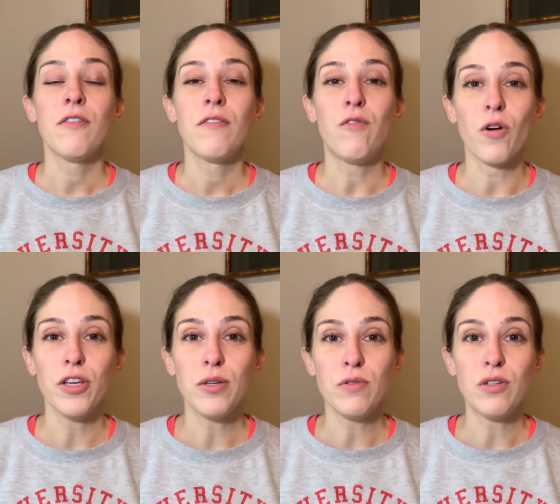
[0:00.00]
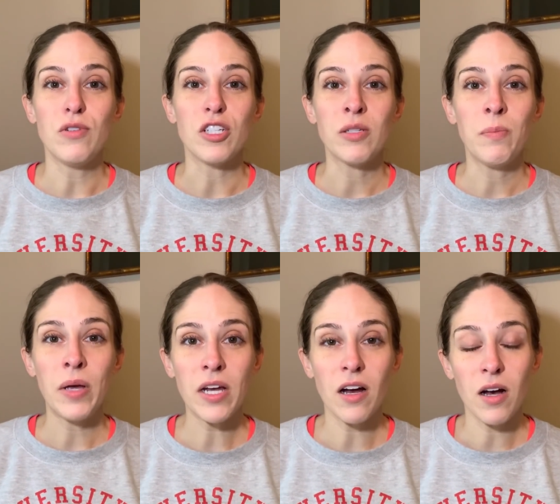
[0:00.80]
for you to just
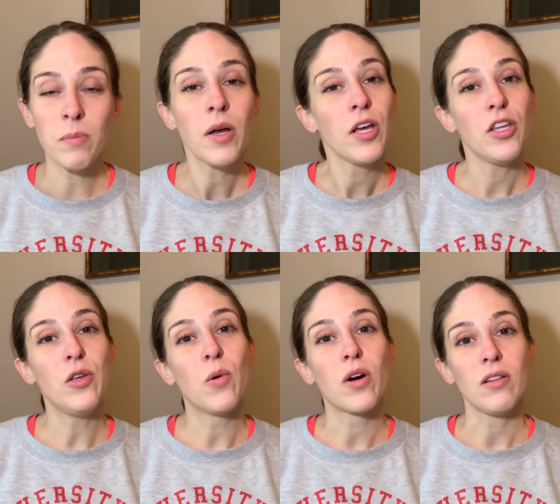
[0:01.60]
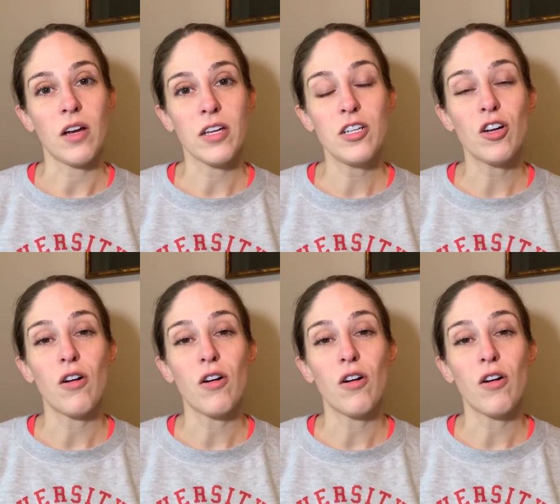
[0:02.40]
pick up your luggage